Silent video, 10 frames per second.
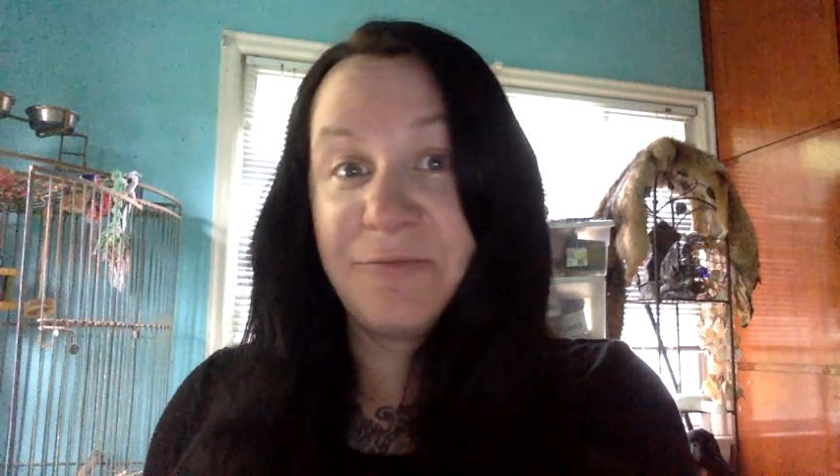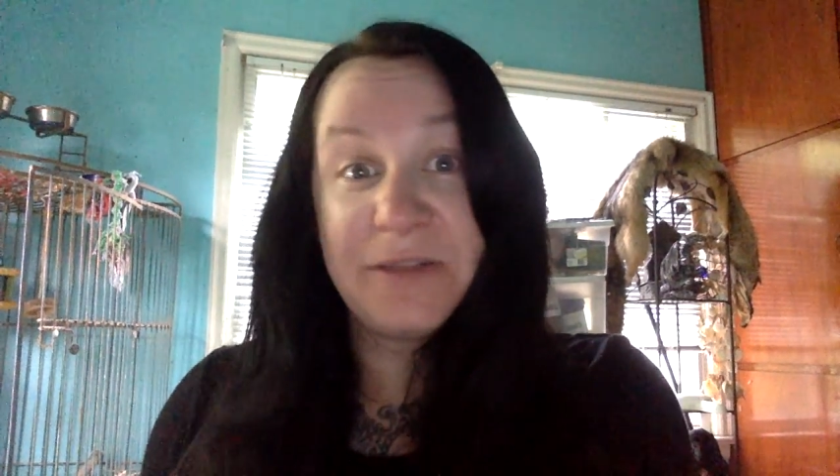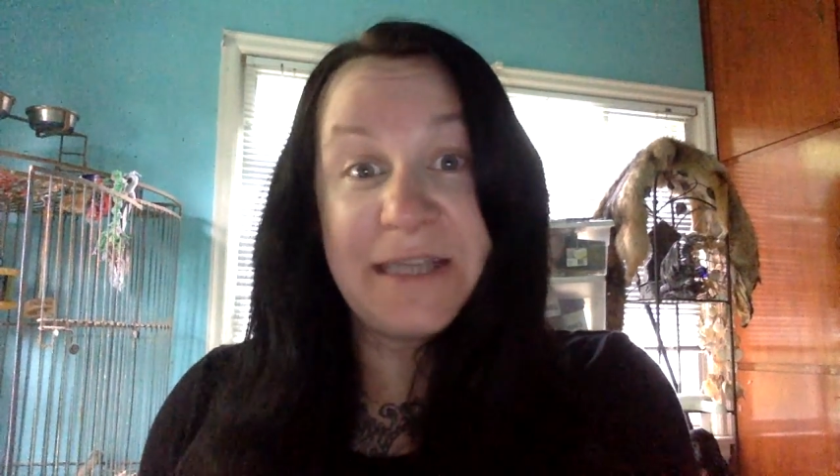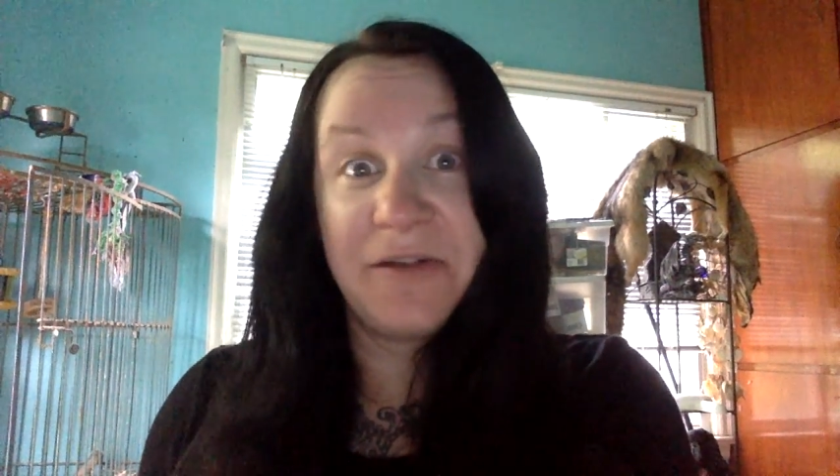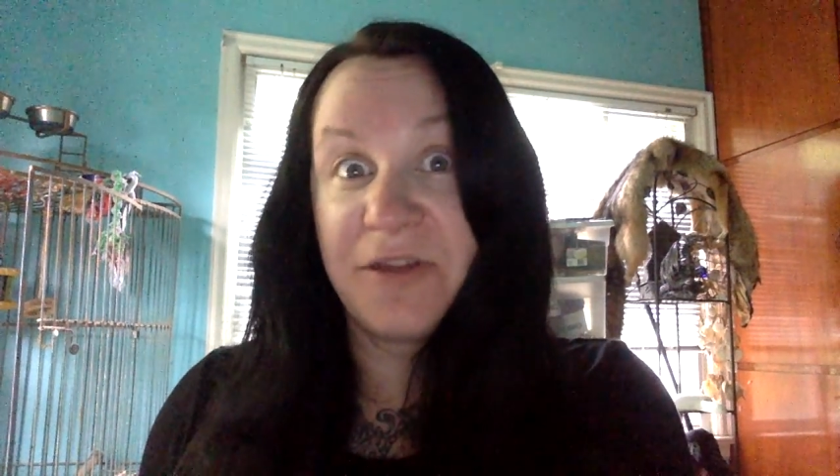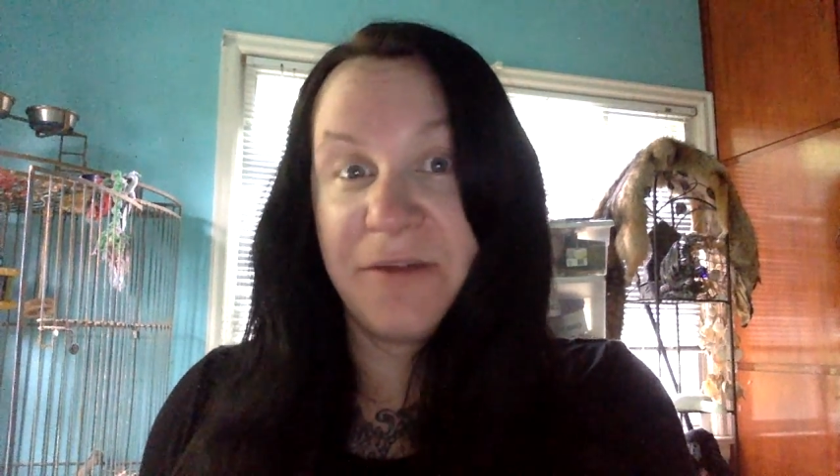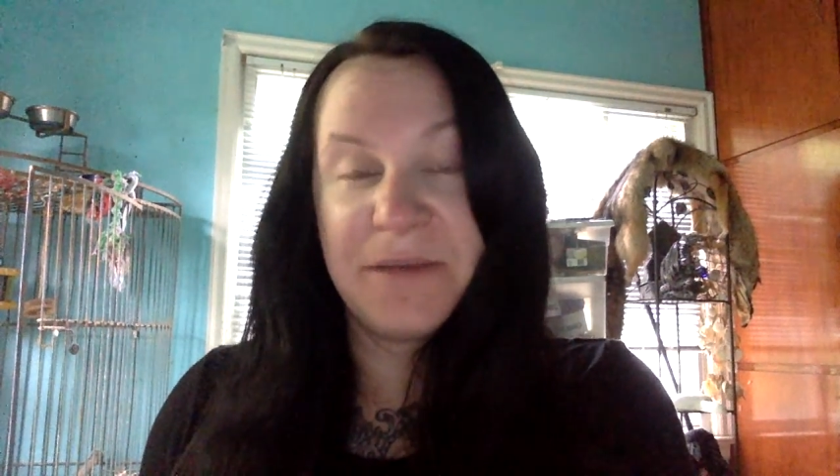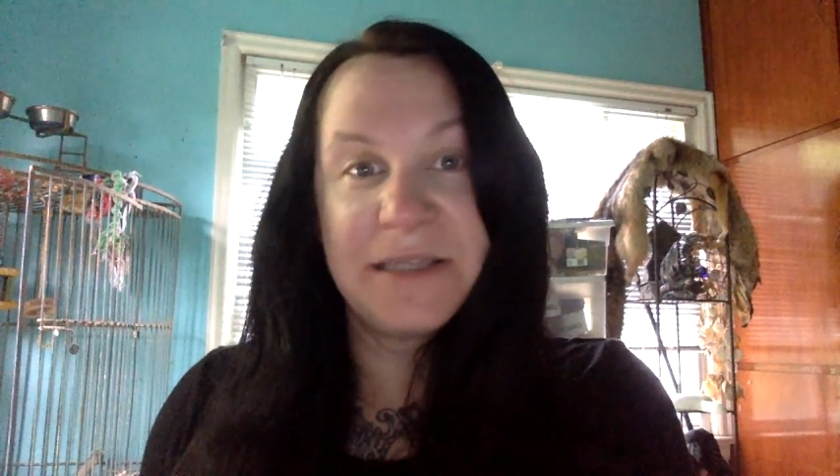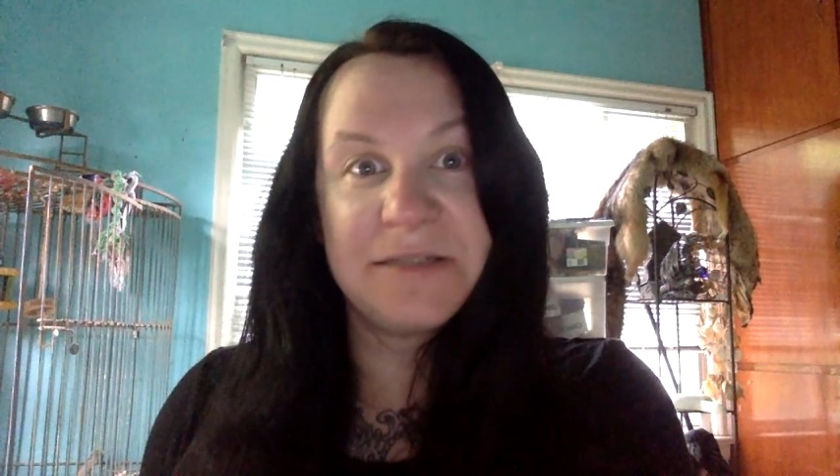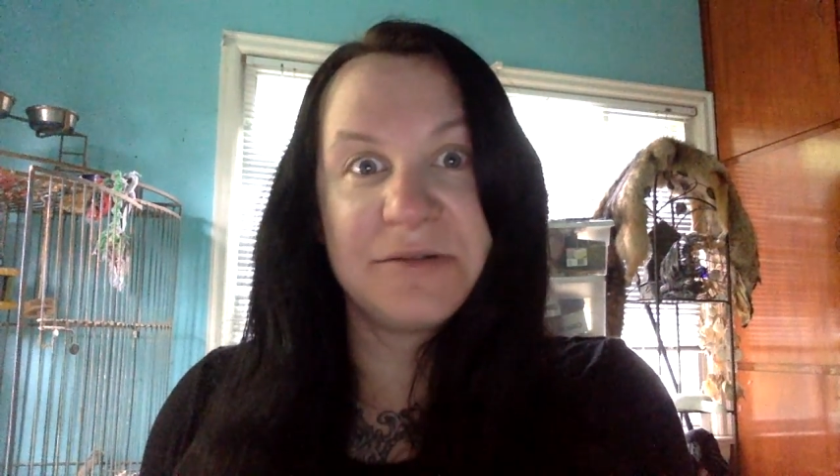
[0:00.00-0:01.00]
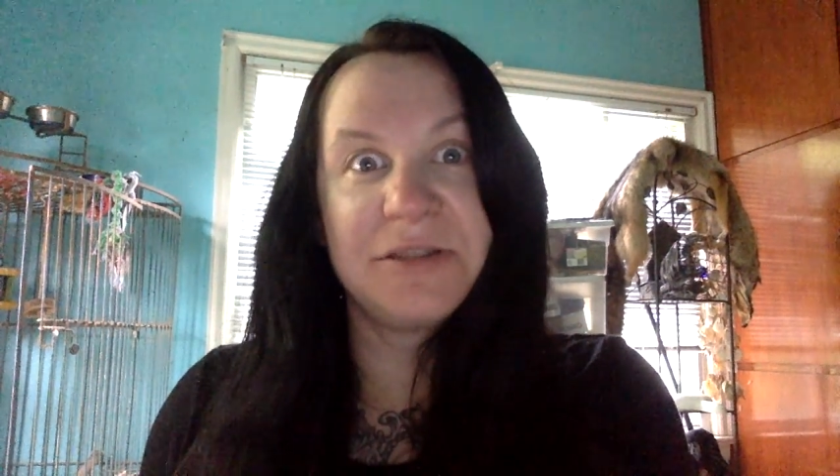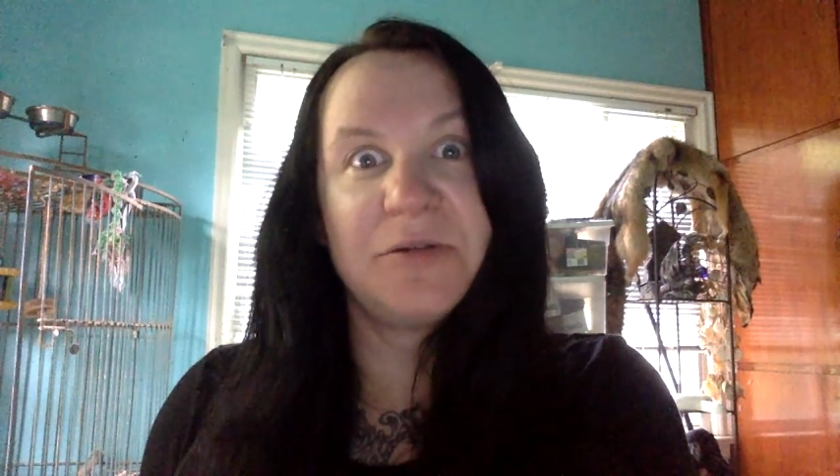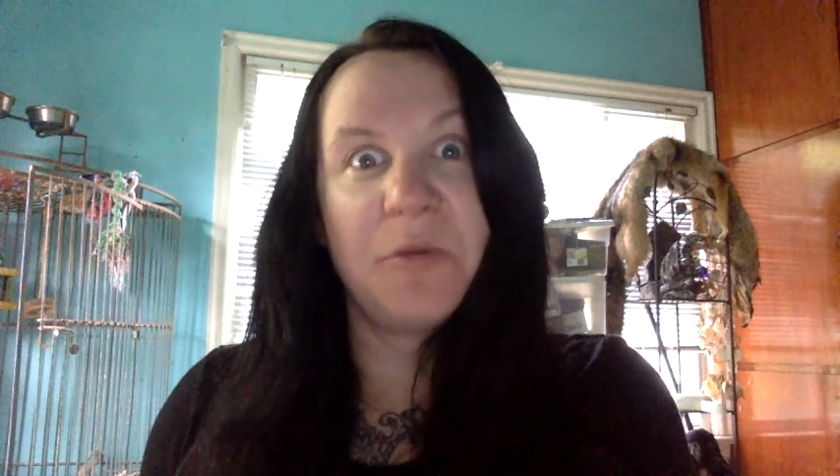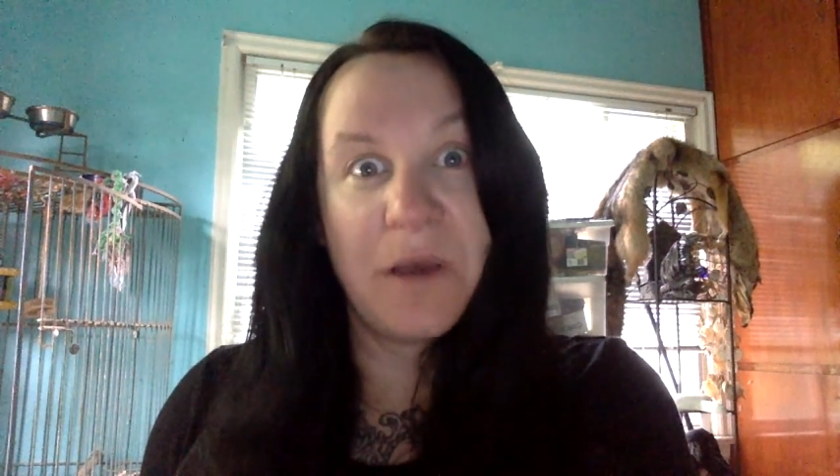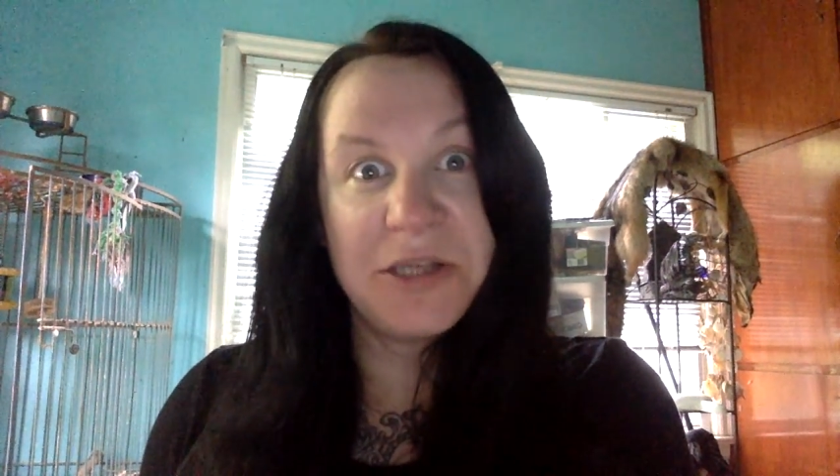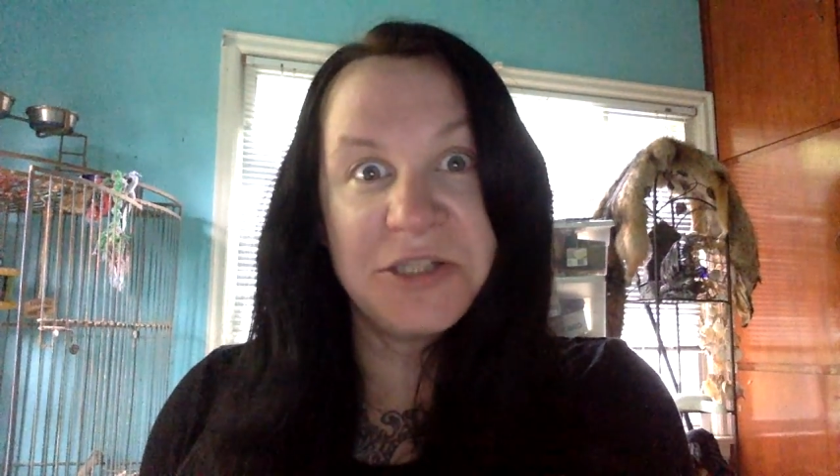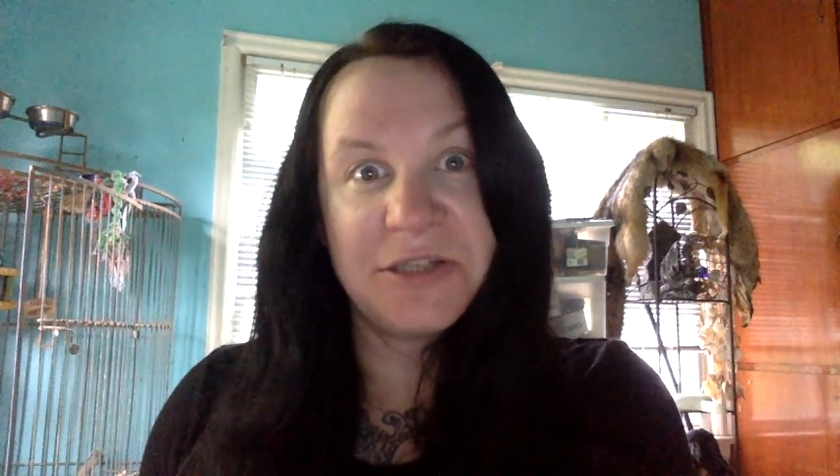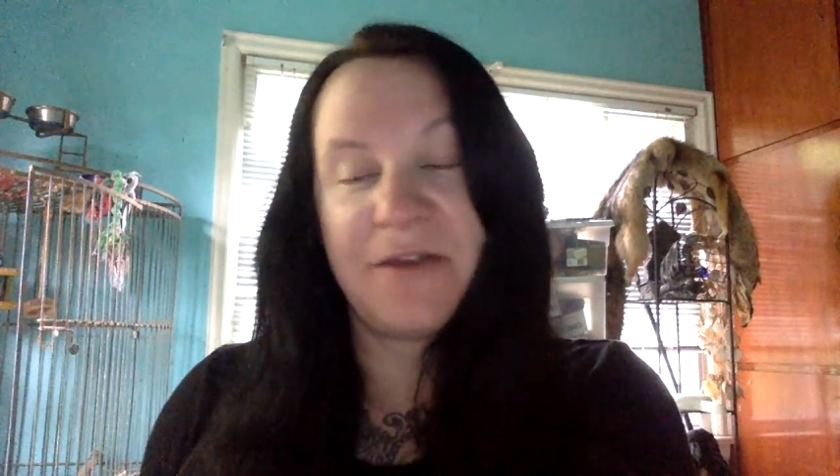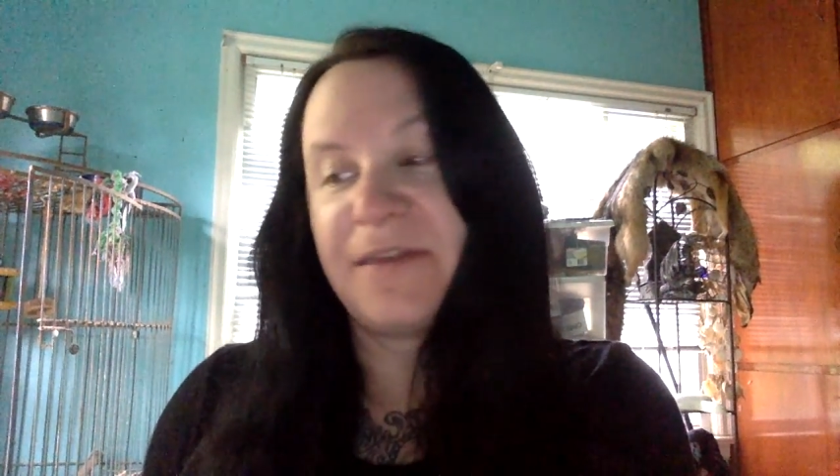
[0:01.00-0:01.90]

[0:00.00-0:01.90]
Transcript: what's out there because there's so much stuff